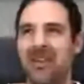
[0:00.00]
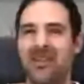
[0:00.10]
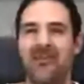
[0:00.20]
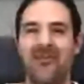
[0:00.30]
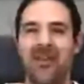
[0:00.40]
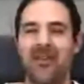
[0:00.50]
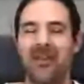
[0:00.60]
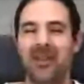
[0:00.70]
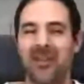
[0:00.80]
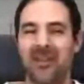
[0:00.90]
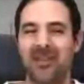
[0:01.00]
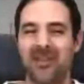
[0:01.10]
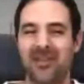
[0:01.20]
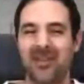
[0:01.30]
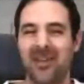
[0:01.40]
it's a very
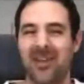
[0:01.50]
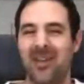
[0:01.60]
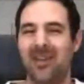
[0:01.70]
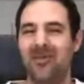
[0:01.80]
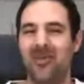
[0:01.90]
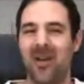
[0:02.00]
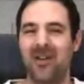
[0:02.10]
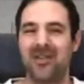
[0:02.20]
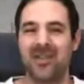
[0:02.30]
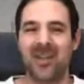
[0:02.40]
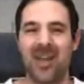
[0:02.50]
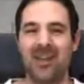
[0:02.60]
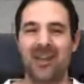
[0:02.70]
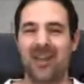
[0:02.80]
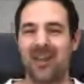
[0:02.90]
niche, and we are just
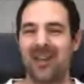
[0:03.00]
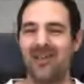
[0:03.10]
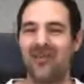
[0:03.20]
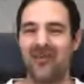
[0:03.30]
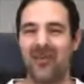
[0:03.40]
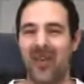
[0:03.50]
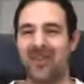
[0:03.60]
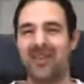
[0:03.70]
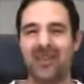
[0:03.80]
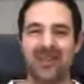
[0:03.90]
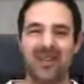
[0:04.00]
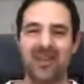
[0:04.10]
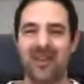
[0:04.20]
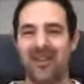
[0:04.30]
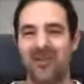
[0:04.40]
like fighting
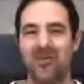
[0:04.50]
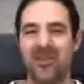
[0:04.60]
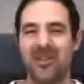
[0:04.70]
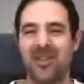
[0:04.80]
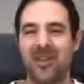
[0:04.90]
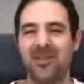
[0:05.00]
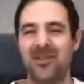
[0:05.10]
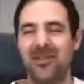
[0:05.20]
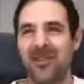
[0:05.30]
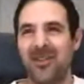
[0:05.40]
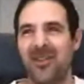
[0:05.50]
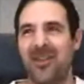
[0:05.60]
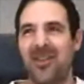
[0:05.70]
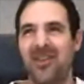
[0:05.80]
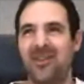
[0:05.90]
with each other,
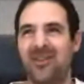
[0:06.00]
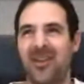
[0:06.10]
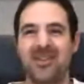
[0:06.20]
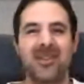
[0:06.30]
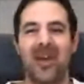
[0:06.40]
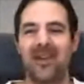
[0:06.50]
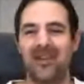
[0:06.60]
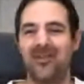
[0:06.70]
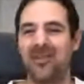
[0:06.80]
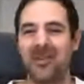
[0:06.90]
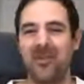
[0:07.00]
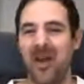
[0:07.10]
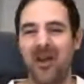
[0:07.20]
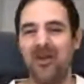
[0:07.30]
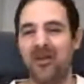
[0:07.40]
and that's not
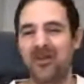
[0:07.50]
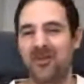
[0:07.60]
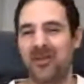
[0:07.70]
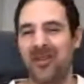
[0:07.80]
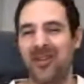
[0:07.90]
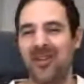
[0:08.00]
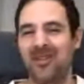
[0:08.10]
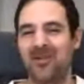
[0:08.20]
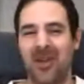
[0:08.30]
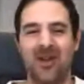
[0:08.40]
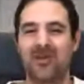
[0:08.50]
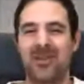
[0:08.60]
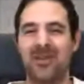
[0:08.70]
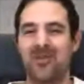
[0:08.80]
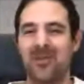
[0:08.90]
visible at all to the
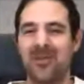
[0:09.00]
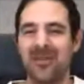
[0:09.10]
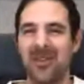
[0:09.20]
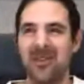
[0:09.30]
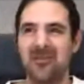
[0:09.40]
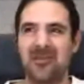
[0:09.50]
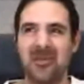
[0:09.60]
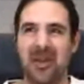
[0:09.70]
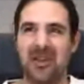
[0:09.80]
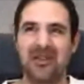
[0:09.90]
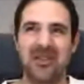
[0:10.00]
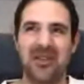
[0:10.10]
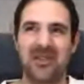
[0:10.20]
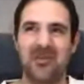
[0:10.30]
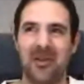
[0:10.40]
outside world. So I
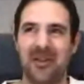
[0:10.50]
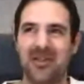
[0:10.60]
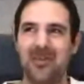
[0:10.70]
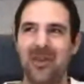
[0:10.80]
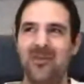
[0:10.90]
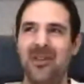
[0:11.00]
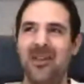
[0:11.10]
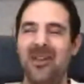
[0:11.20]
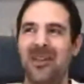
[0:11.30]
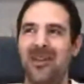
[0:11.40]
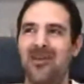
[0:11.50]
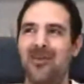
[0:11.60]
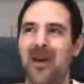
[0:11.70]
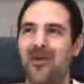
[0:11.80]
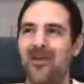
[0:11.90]
think it's pointless. Maybe it
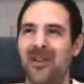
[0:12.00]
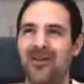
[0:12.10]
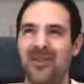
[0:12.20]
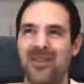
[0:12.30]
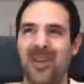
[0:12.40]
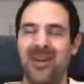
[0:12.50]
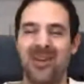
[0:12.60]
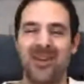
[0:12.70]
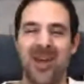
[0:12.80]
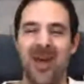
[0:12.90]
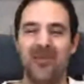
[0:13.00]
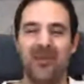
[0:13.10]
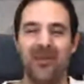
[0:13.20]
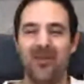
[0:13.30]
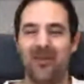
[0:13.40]
can matter if it's like an
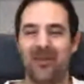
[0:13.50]
Apple